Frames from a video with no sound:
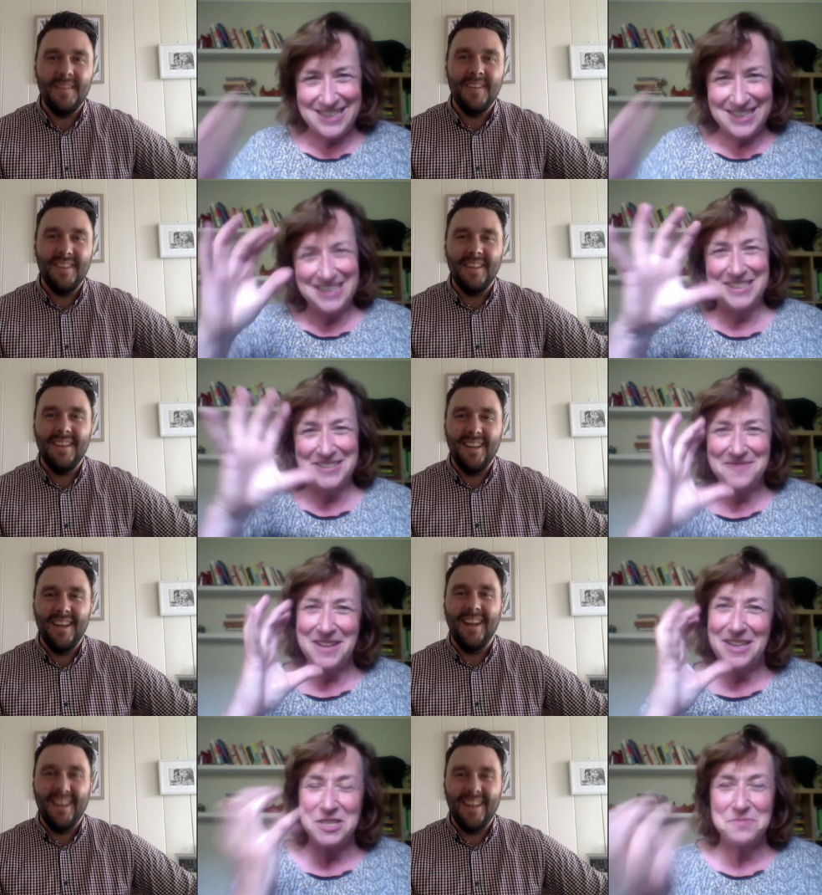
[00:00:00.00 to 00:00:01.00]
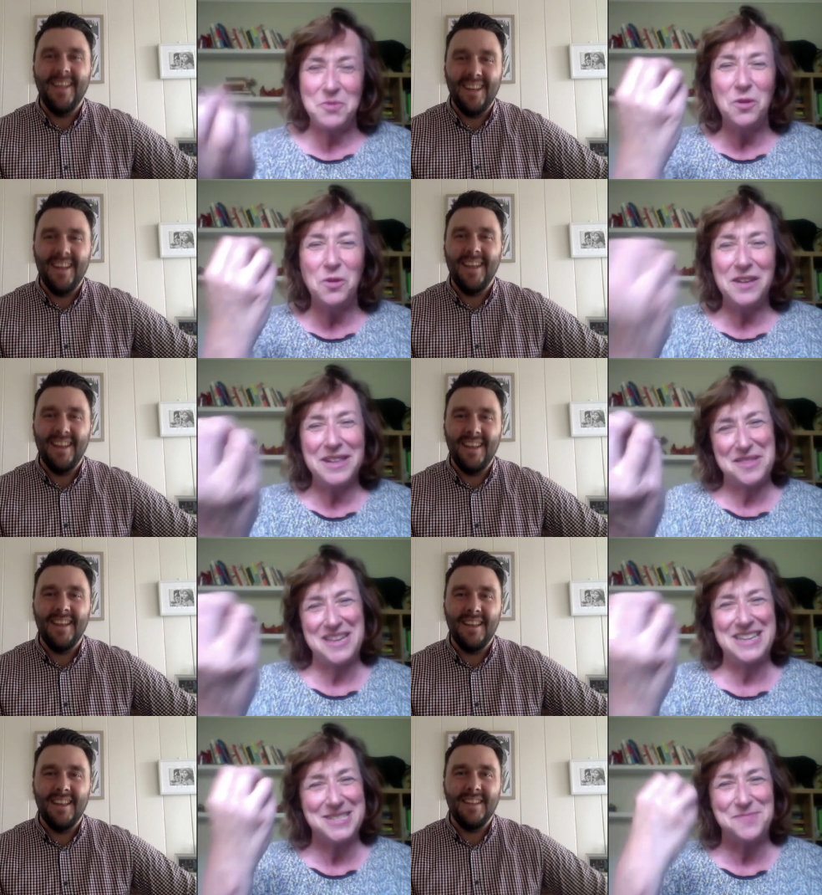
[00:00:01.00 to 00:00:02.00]
Speaker 1: you know, a small little thing
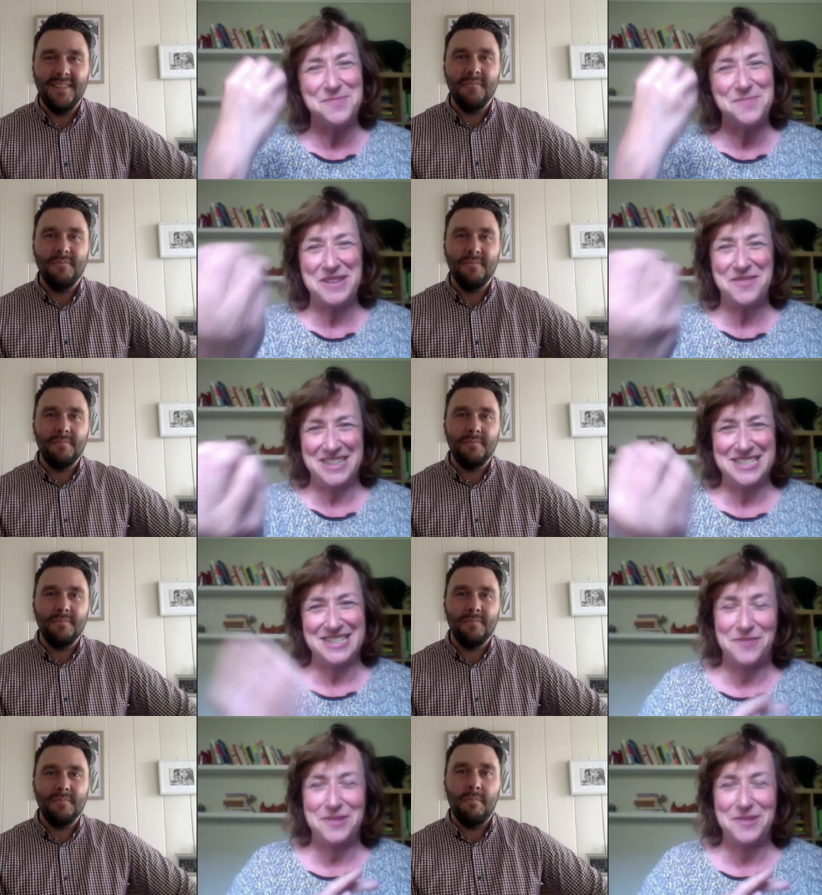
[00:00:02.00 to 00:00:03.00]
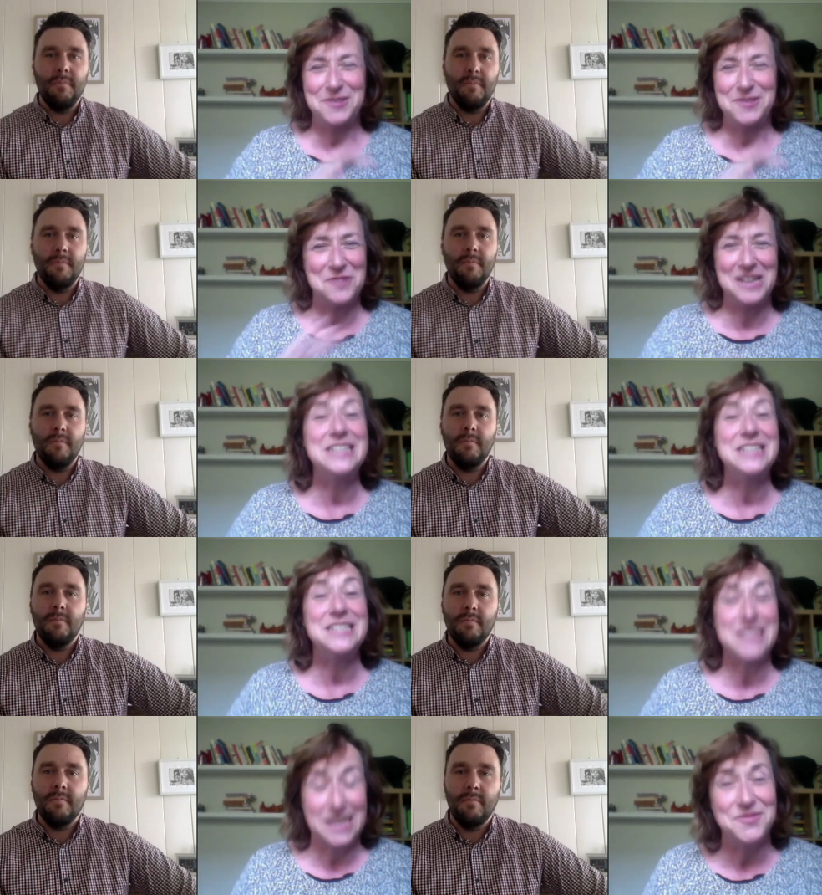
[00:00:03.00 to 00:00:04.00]
has been finished and it feels really
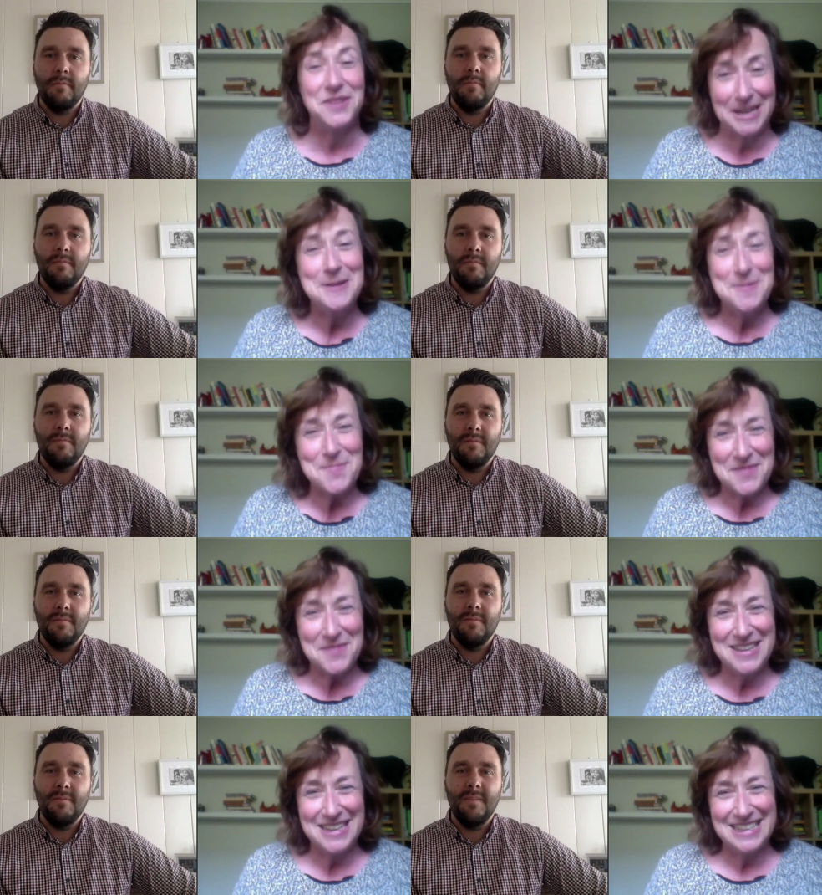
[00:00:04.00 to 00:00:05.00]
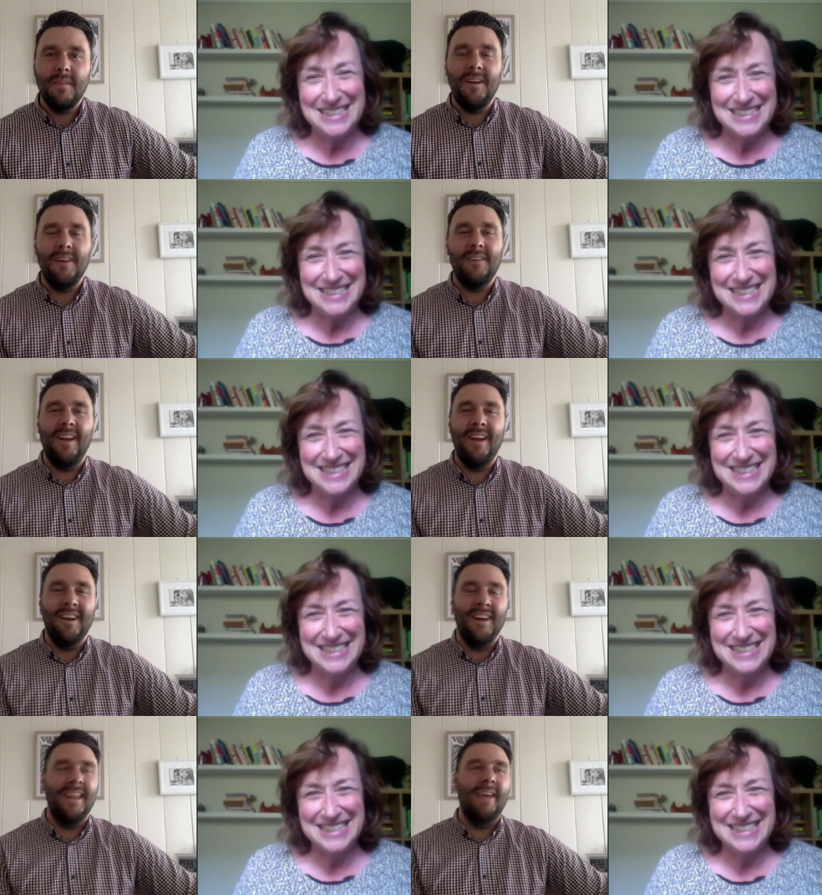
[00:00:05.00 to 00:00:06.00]
satisfying. Yeah.
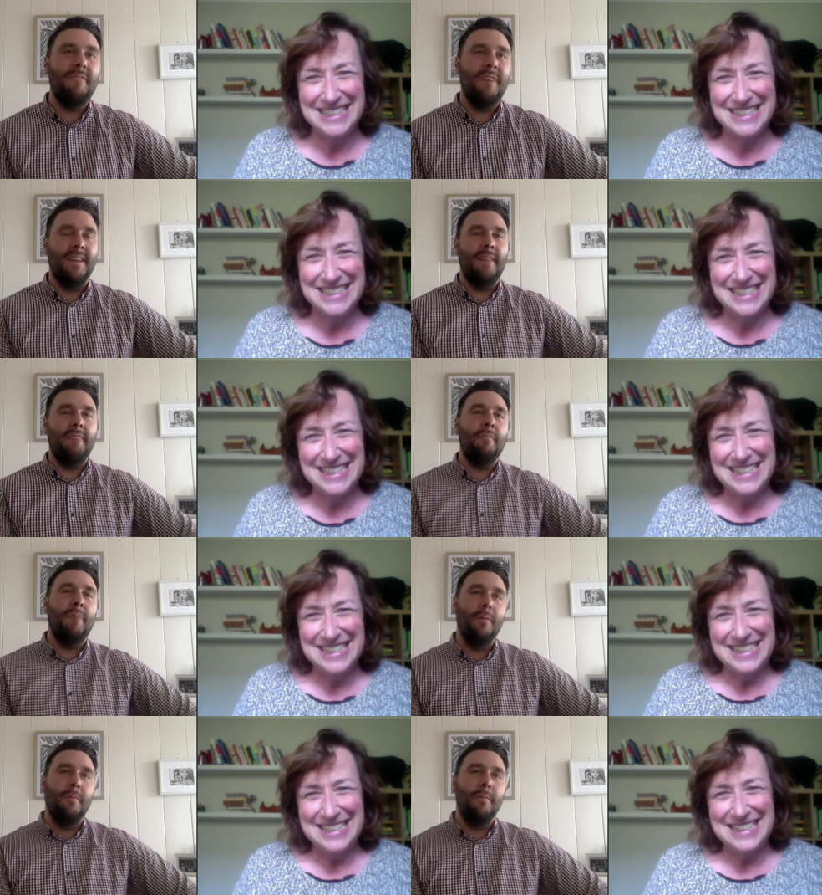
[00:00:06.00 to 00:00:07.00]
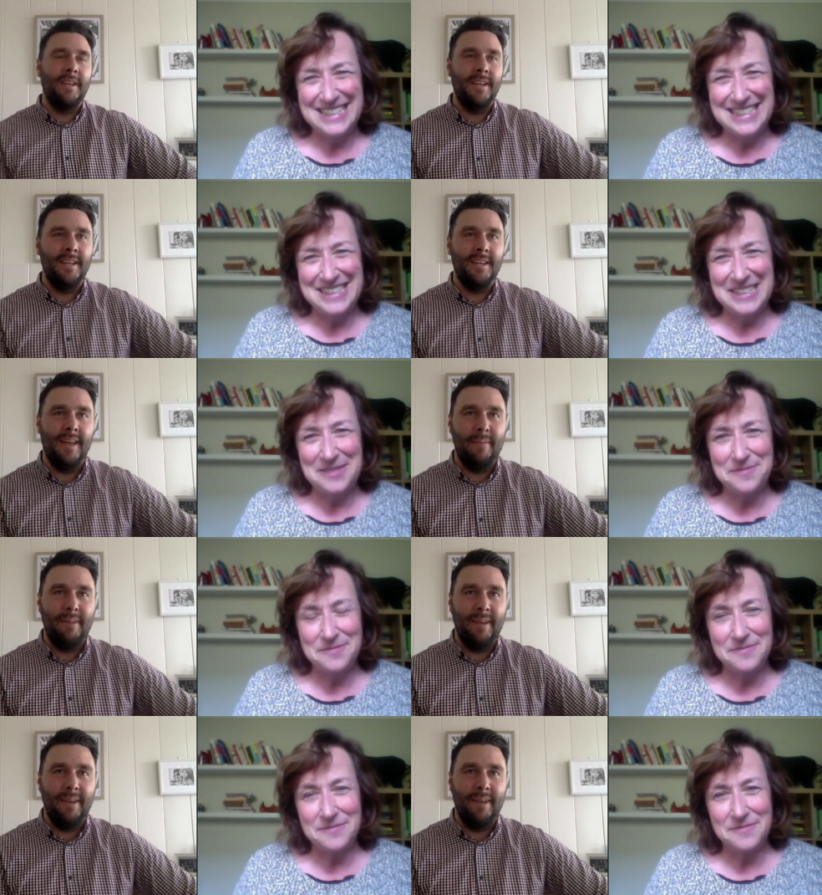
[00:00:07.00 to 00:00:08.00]
Speaker 2: I love I love the moment in, in
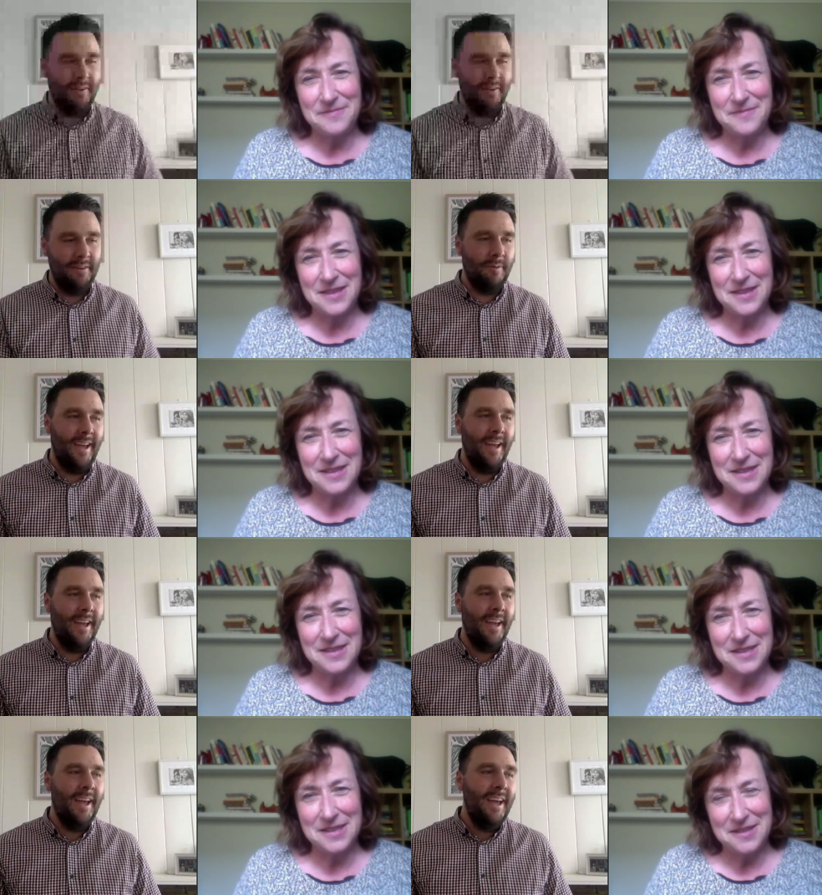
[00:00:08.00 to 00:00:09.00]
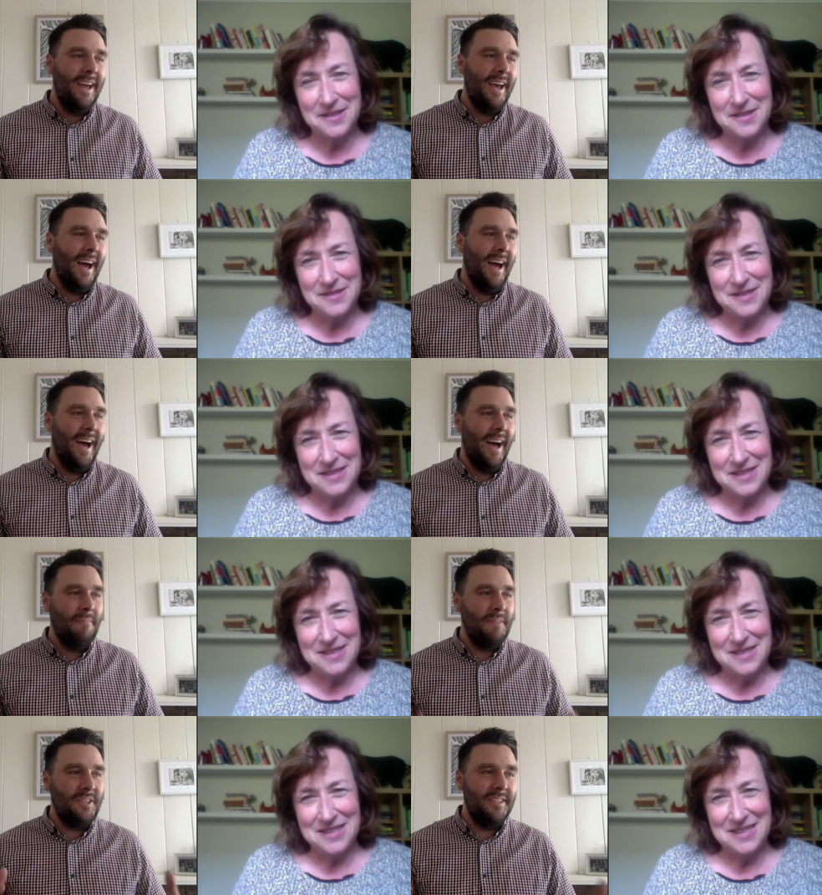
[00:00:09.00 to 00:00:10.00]
Laminex's Mirrors where uh,
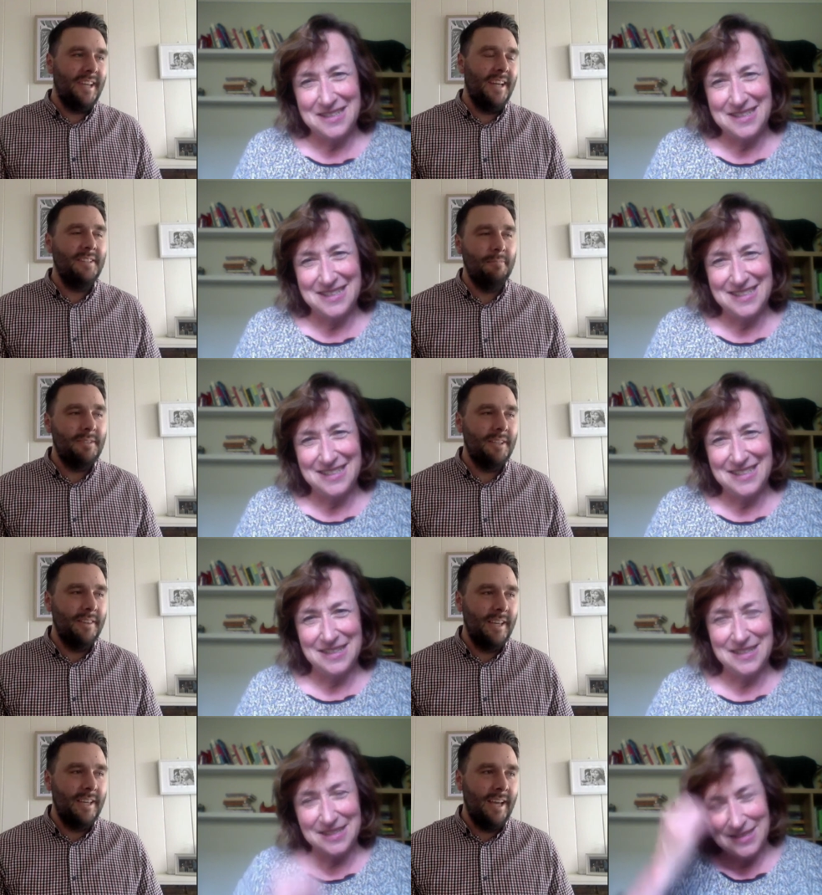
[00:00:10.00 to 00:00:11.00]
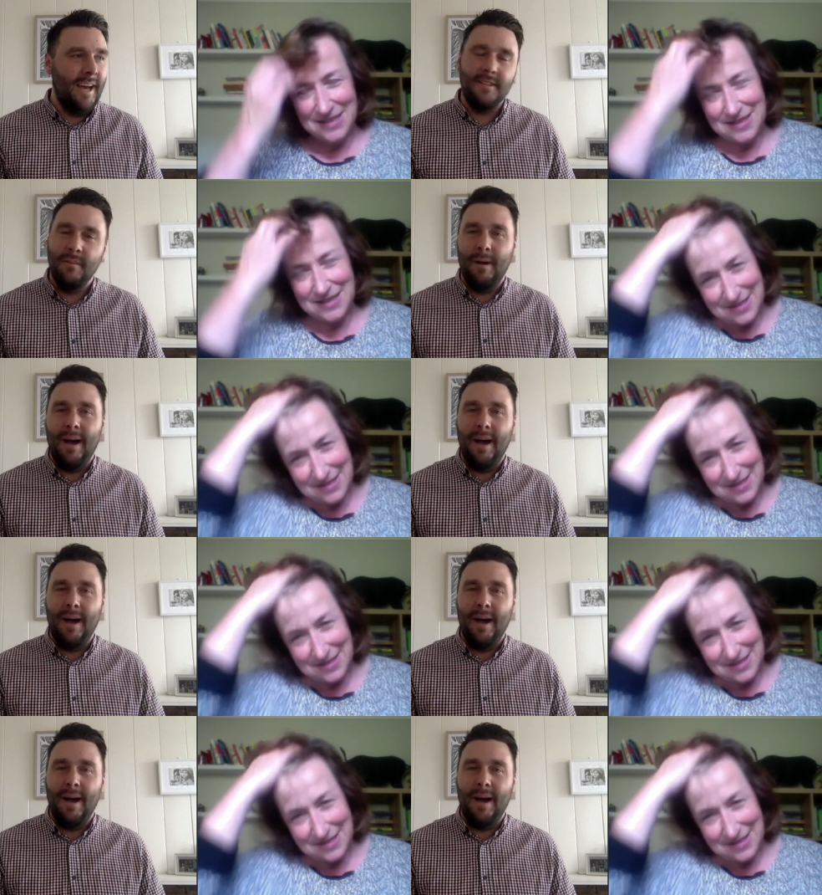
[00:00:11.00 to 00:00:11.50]
she takes him to the uh, to the